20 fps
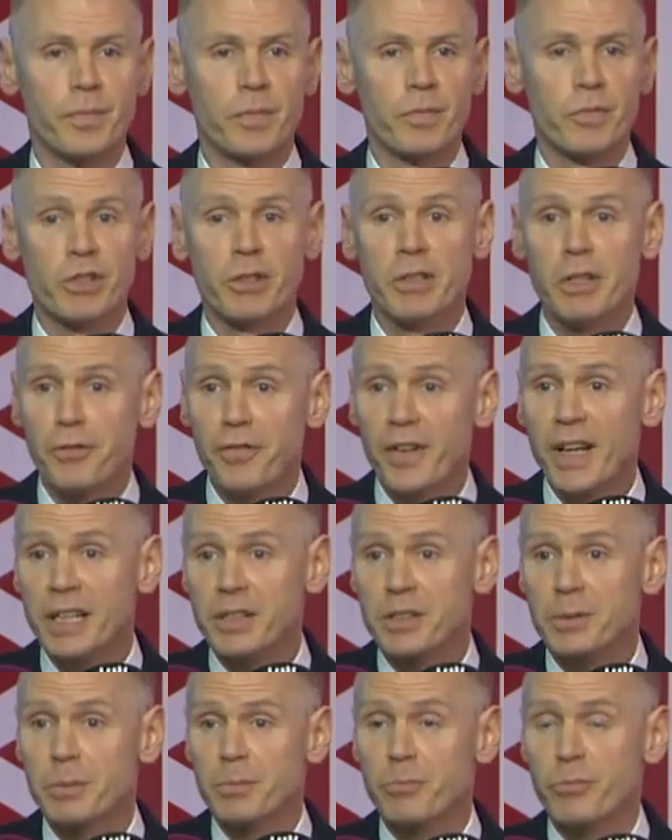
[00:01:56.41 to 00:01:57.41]
So in
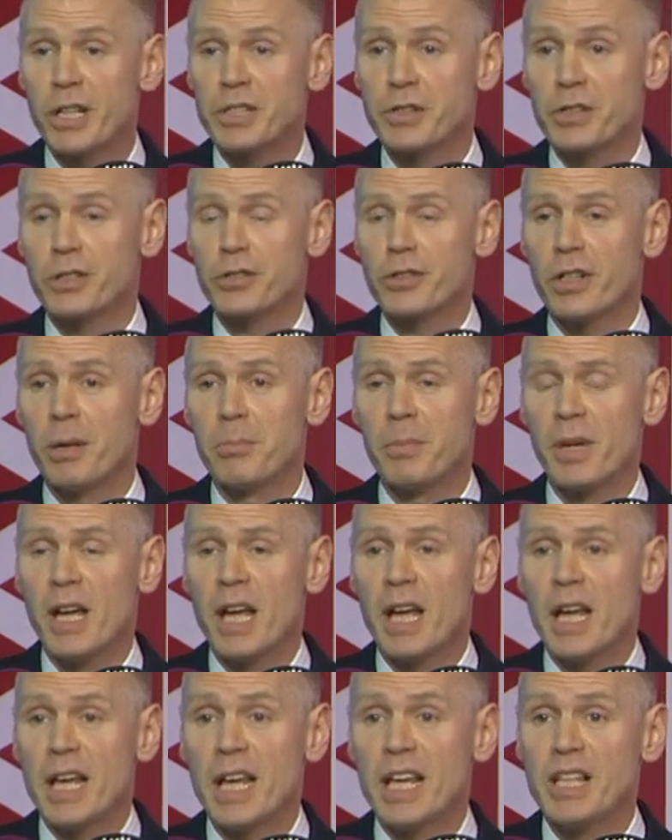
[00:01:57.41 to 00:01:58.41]
effect, President Trump
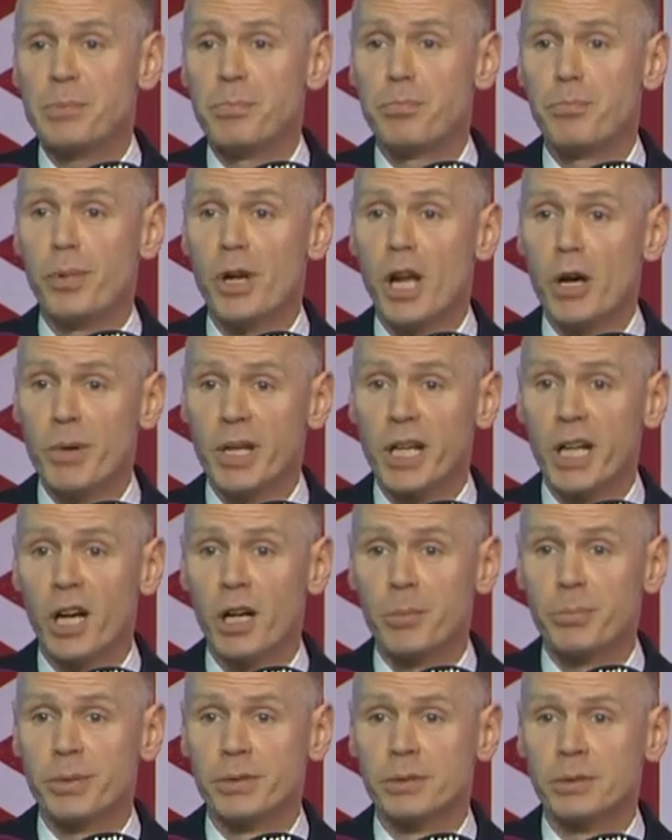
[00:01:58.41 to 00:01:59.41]
is blowing
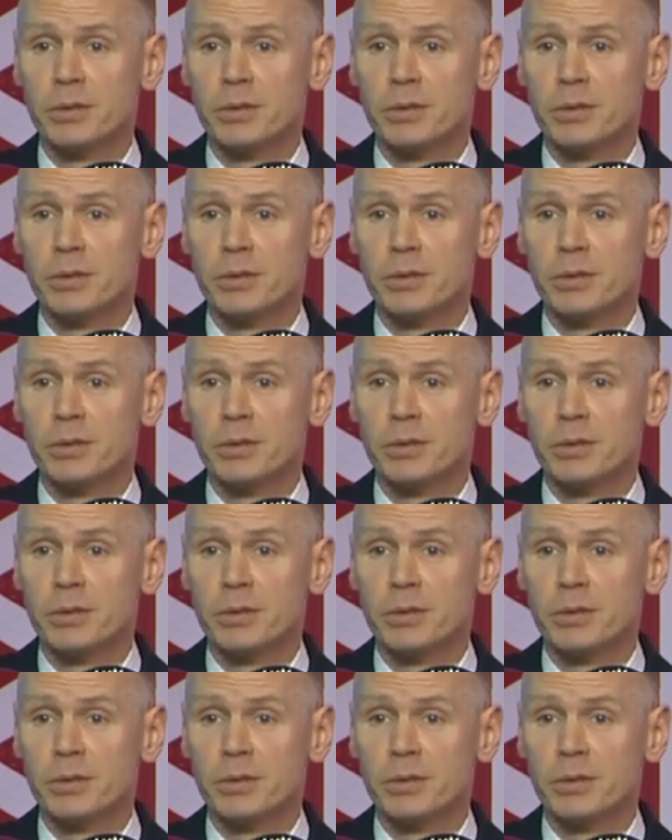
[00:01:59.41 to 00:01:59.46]
up